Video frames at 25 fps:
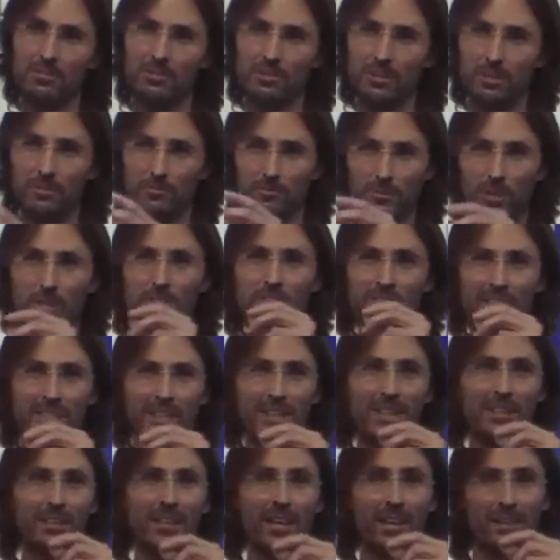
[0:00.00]
So,
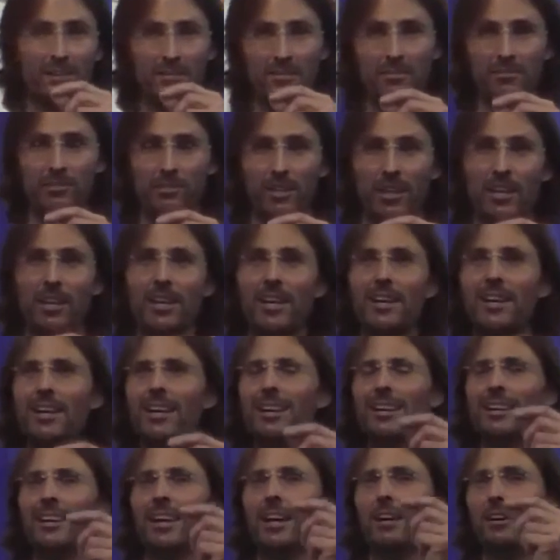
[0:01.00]
firstly, get that.
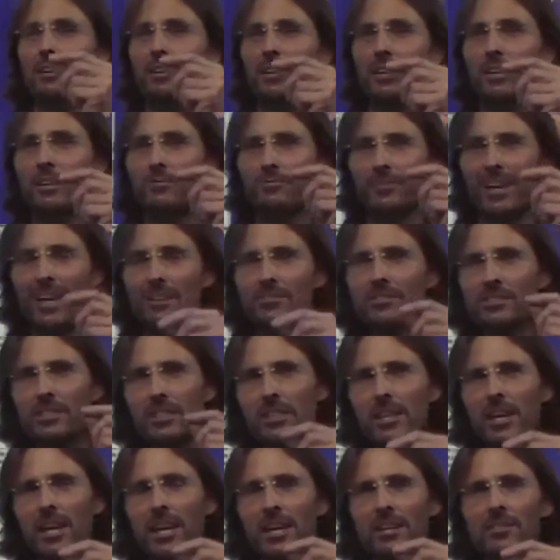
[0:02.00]
Now, if that's
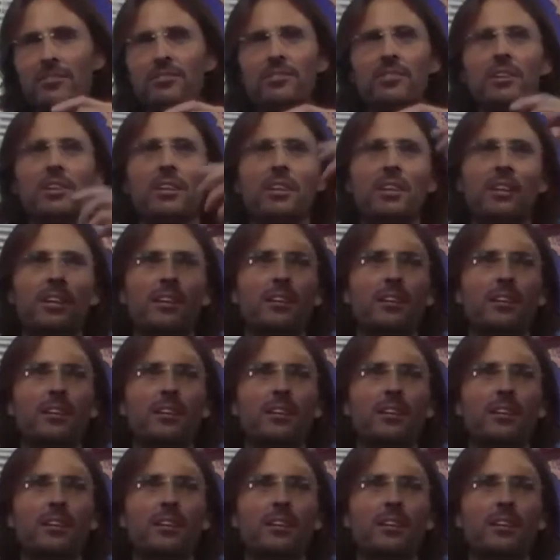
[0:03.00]
the case,